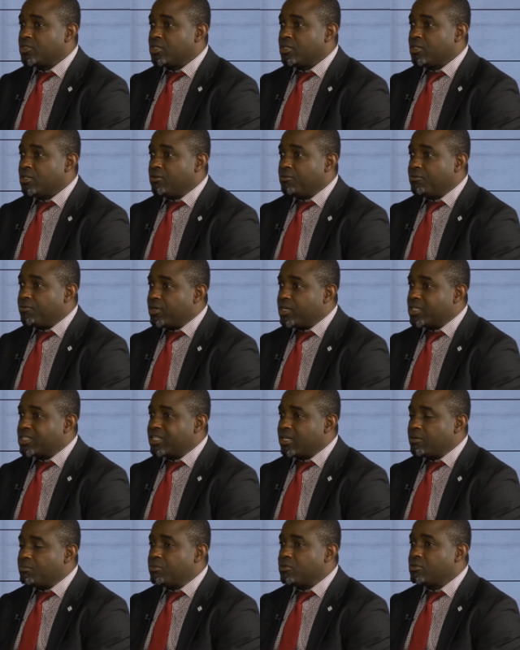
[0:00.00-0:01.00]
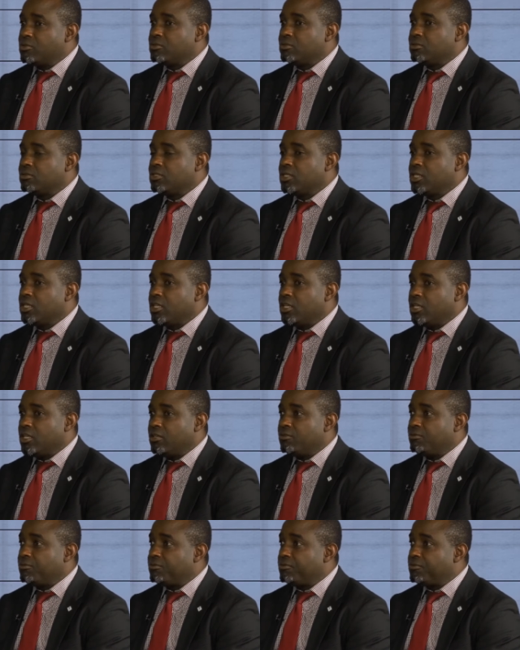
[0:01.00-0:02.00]
for example,
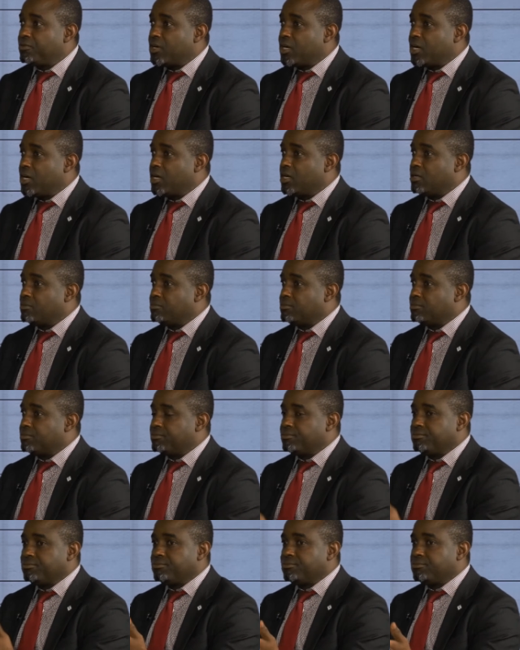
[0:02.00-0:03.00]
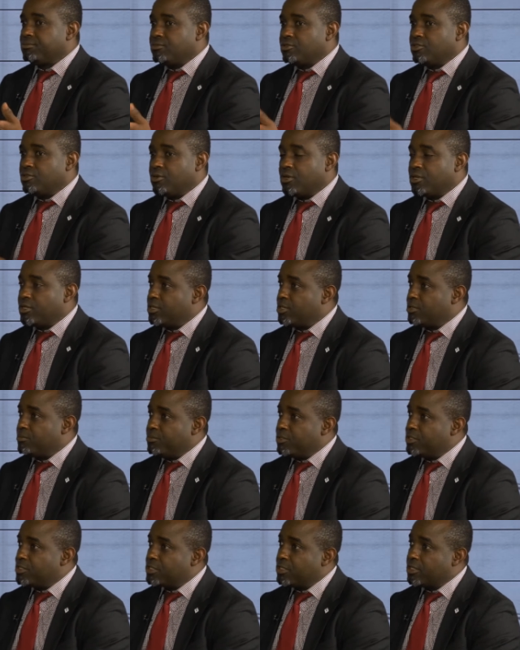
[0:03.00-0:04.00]
if running a
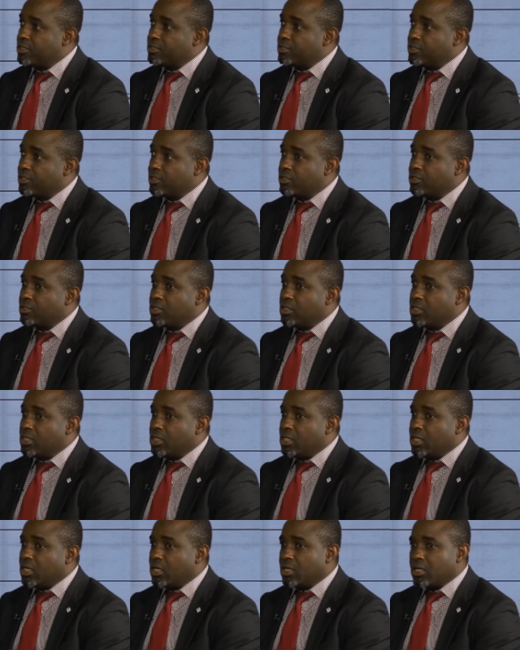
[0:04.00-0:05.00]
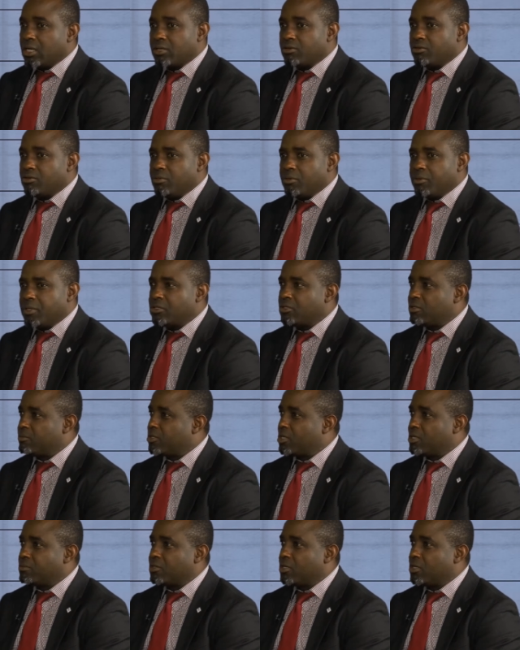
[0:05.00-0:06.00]
business there, I can remember
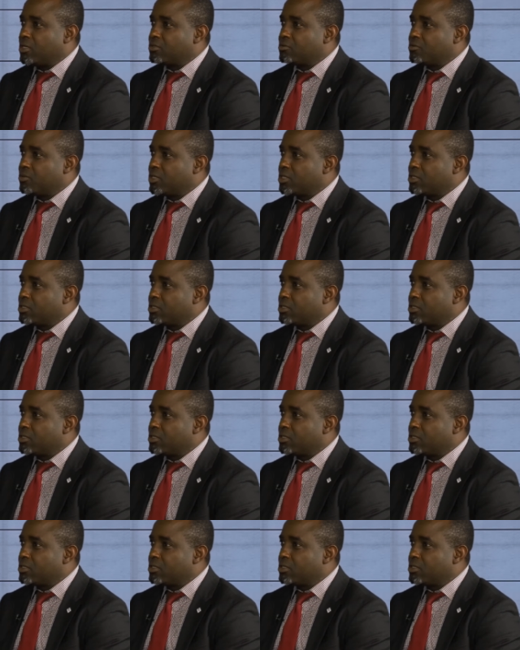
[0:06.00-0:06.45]
sometimes last week